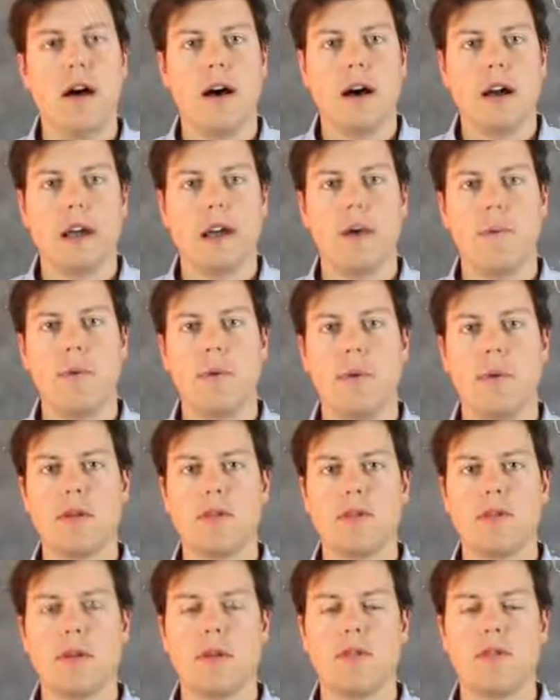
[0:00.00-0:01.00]
a couple
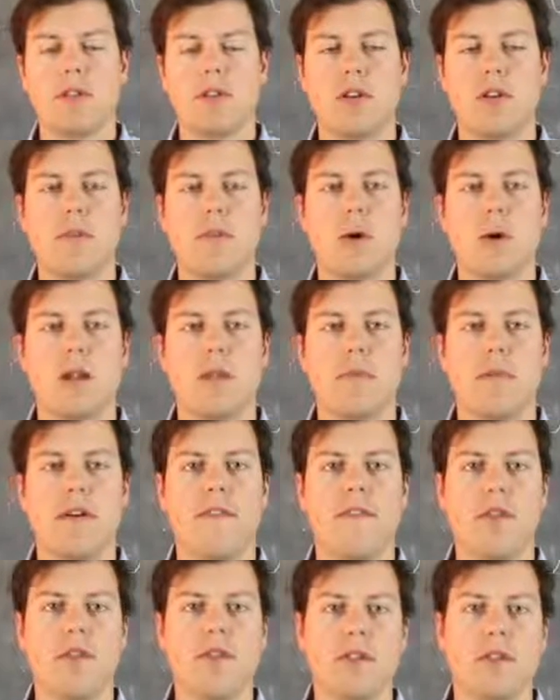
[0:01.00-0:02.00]
months ago, still well
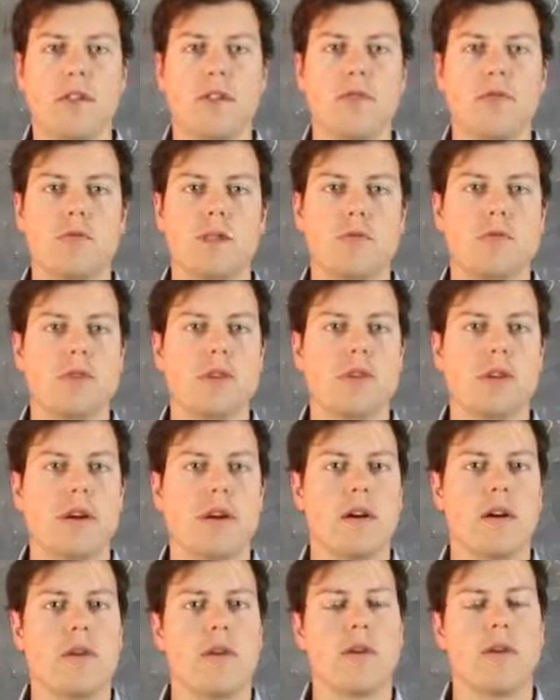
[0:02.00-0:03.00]
above those lows that we
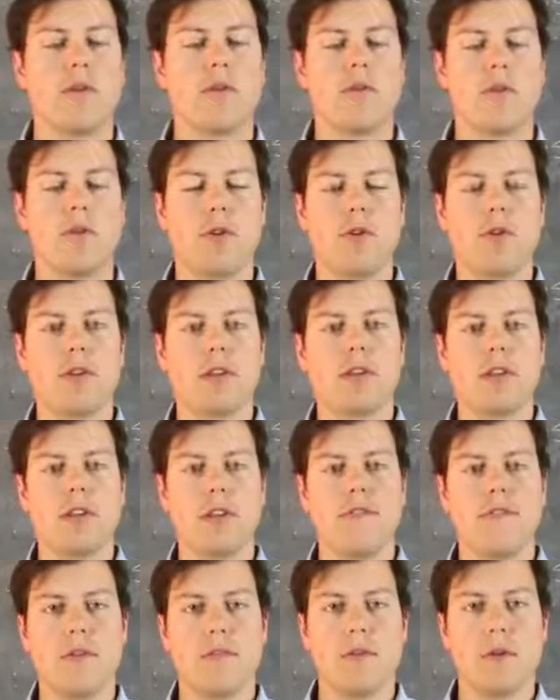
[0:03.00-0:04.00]
saw in the low 30s and
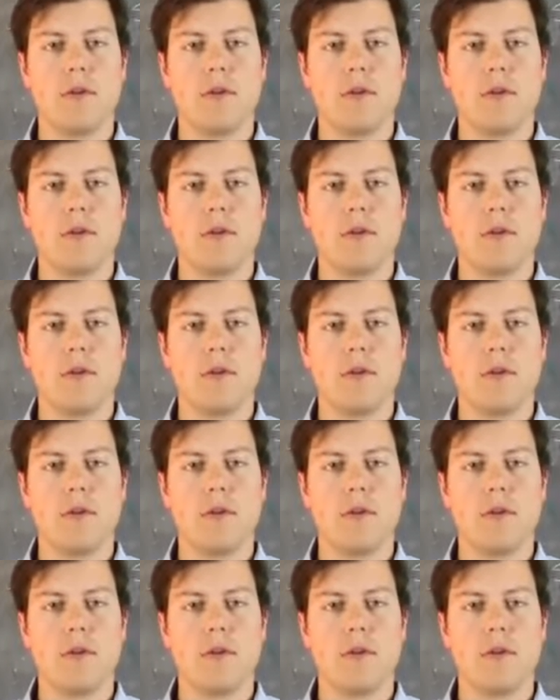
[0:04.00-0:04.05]
even